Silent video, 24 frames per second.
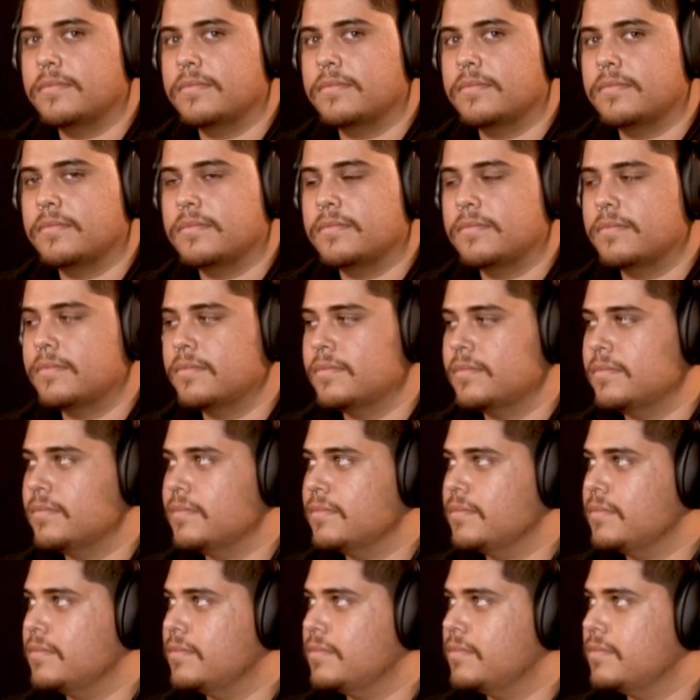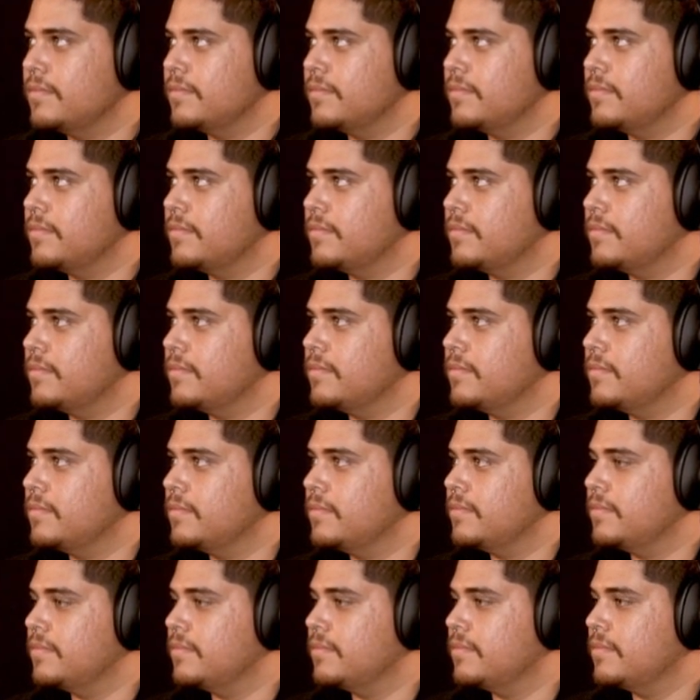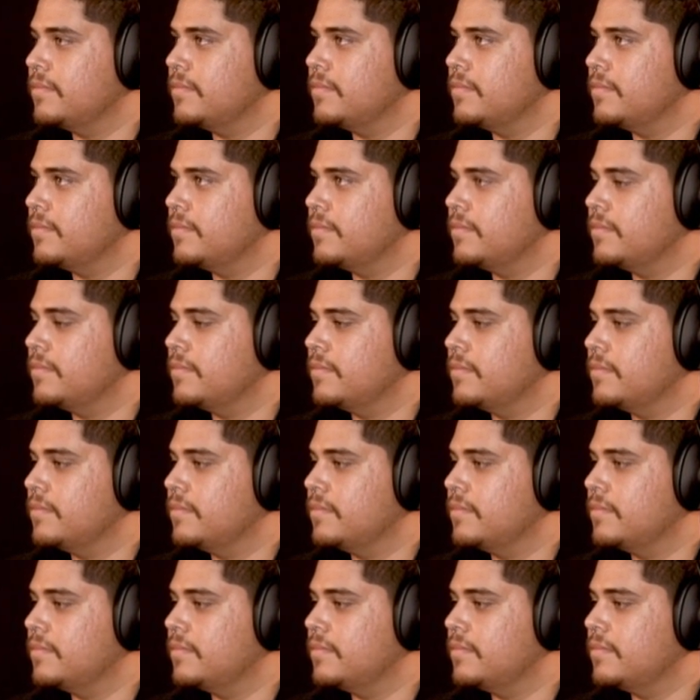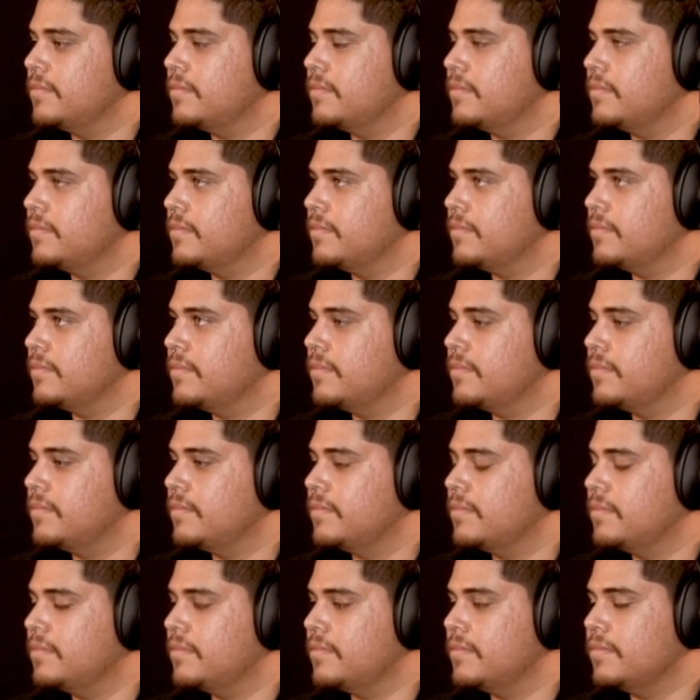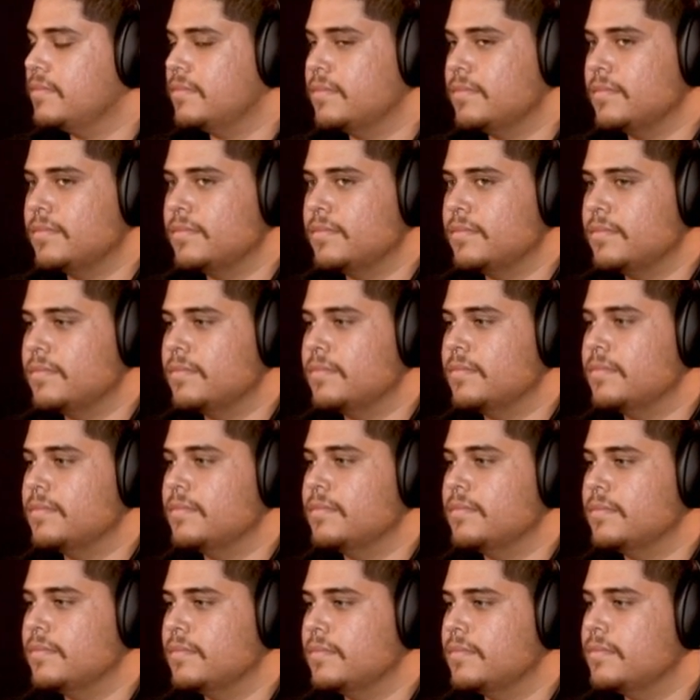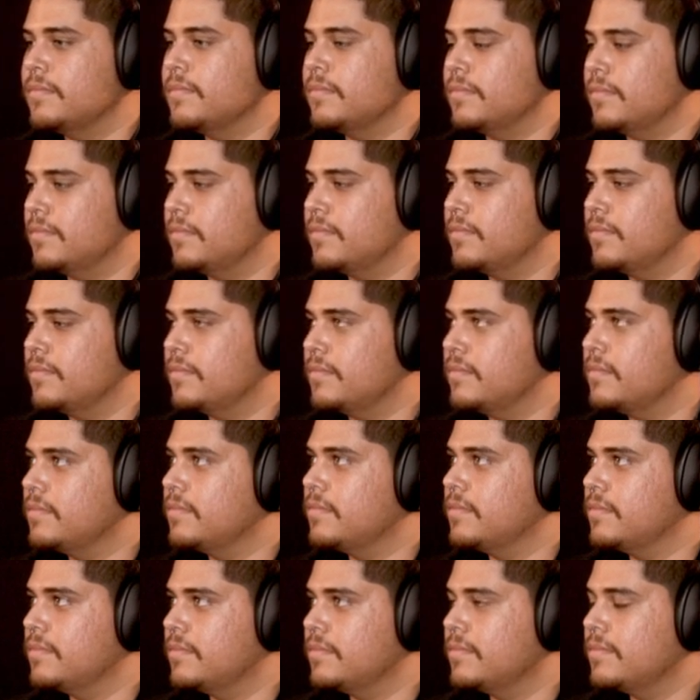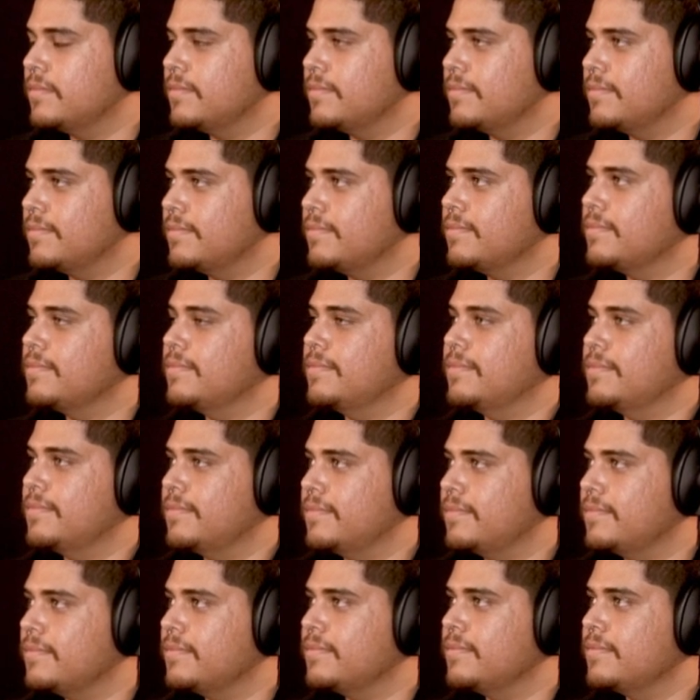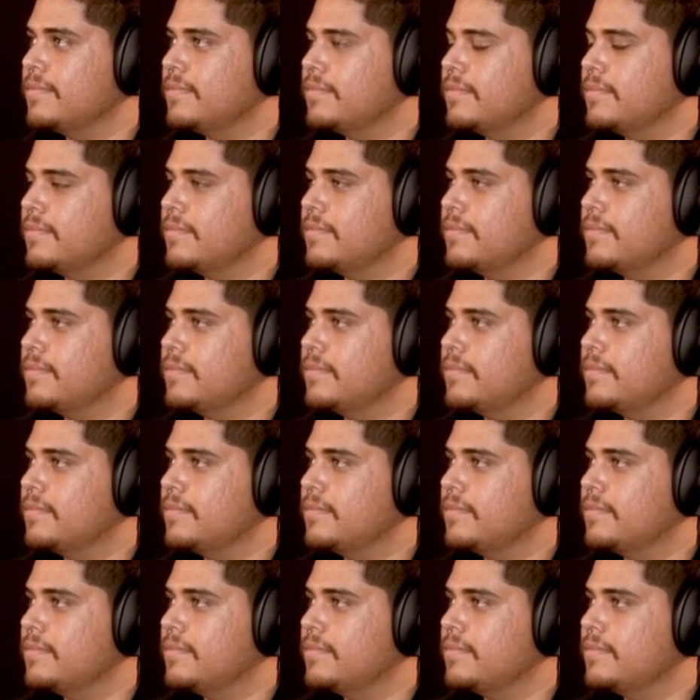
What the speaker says: (silent)